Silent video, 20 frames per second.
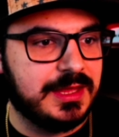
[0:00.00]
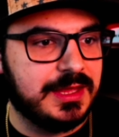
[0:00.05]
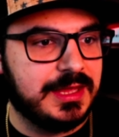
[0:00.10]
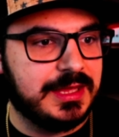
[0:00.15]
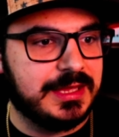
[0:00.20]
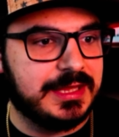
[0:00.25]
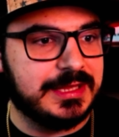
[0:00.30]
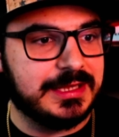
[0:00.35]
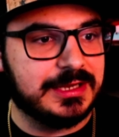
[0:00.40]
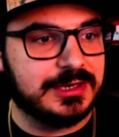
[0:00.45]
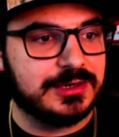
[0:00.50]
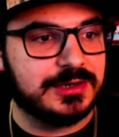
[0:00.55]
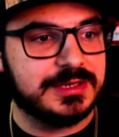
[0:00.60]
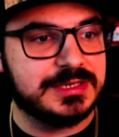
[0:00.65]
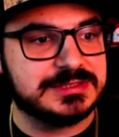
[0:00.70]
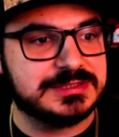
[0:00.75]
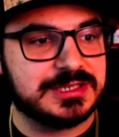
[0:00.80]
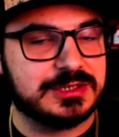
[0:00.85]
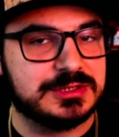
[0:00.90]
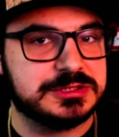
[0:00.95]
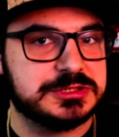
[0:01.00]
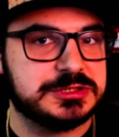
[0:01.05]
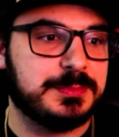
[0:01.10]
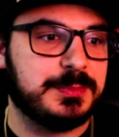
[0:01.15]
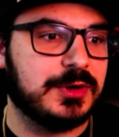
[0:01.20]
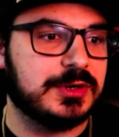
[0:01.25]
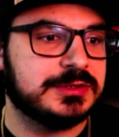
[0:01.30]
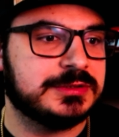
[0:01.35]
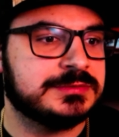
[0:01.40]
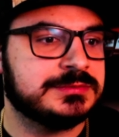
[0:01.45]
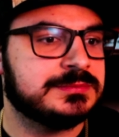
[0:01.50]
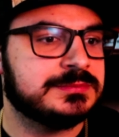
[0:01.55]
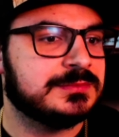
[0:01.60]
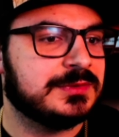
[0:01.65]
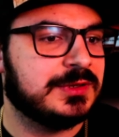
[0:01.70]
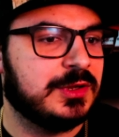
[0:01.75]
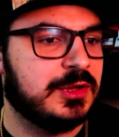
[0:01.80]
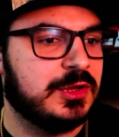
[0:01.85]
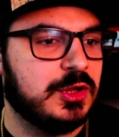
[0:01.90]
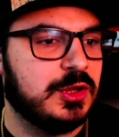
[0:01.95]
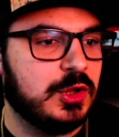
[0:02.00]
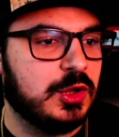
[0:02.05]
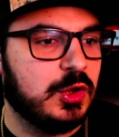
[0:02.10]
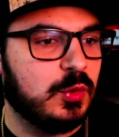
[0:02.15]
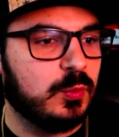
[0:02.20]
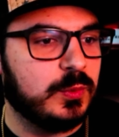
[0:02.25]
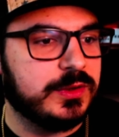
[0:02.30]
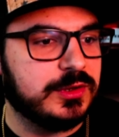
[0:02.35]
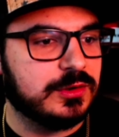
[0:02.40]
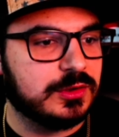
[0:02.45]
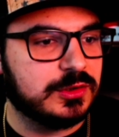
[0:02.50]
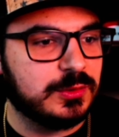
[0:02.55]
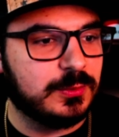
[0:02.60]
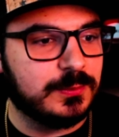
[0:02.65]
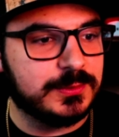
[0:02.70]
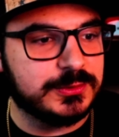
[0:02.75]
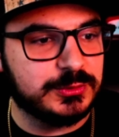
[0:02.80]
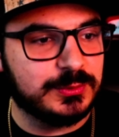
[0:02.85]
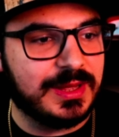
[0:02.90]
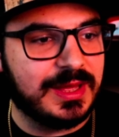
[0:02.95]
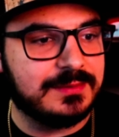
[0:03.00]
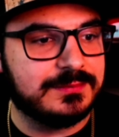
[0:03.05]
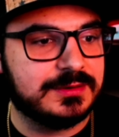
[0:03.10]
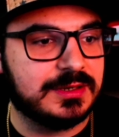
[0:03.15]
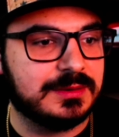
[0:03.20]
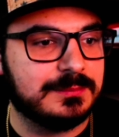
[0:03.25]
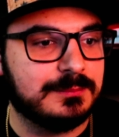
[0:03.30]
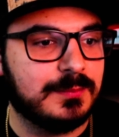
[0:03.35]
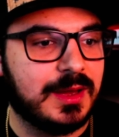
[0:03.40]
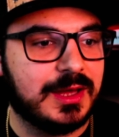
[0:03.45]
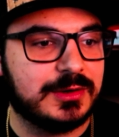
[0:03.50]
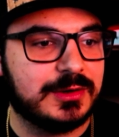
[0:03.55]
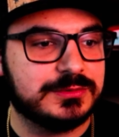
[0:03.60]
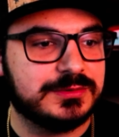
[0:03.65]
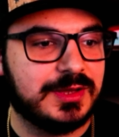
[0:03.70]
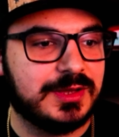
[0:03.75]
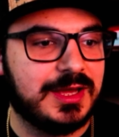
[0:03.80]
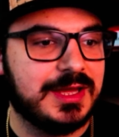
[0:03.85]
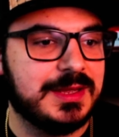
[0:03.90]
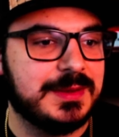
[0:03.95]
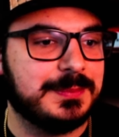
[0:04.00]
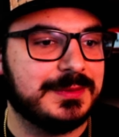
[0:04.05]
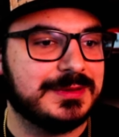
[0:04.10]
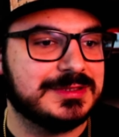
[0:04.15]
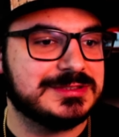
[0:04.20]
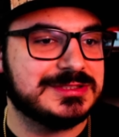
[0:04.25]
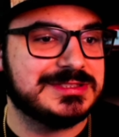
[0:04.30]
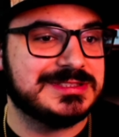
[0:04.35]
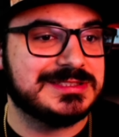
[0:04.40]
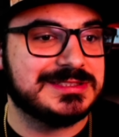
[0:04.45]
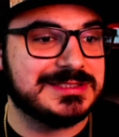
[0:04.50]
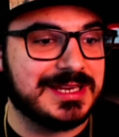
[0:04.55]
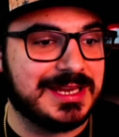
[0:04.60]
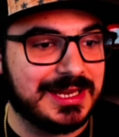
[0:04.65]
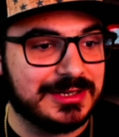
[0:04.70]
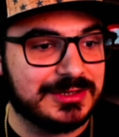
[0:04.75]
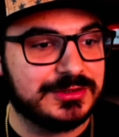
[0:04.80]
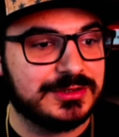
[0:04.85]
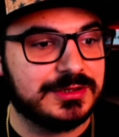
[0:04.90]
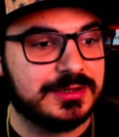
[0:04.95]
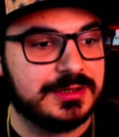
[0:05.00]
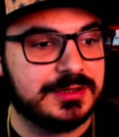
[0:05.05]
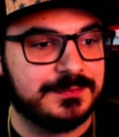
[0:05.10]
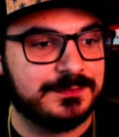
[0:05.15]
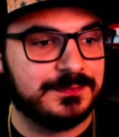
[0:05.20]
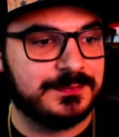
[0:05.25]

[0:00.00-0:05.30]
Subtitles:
Here is our Spartan. We are going to have it on model type standard.